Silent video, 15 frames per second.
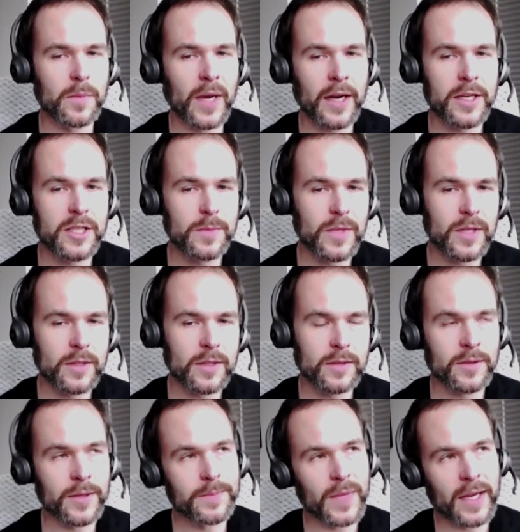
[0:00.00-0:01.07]
a management
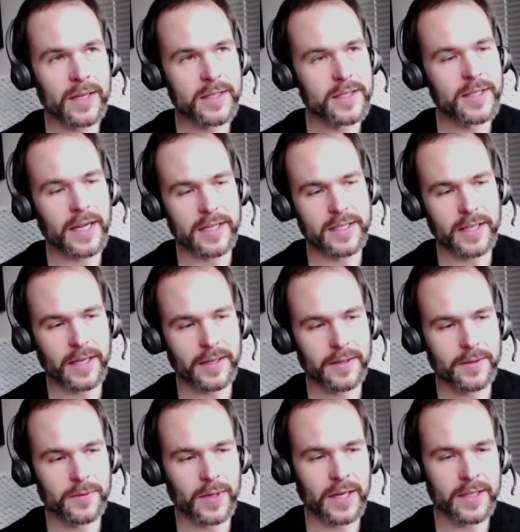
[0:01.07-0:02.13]
or as testing,
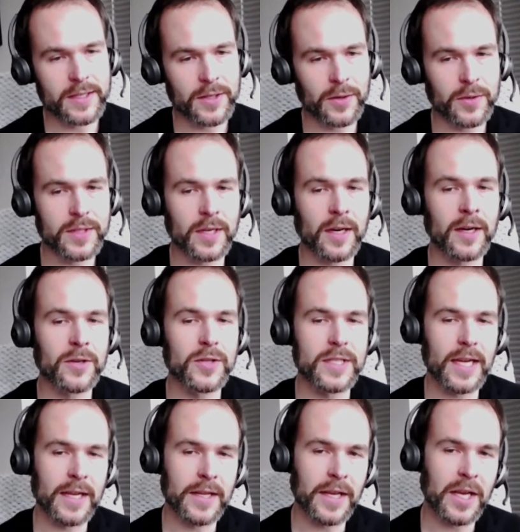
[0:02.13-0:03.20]
right? So to
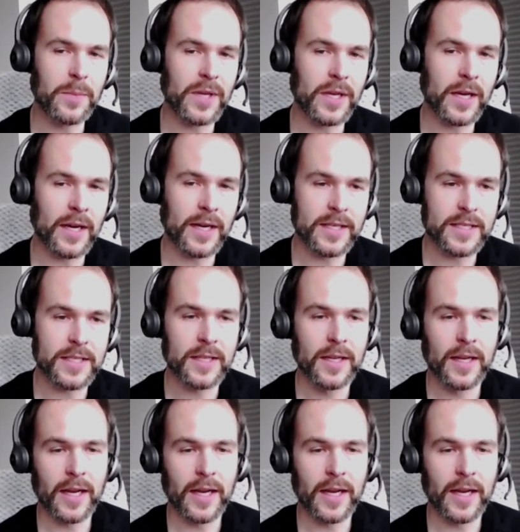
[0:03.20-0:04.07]
understand the A P Is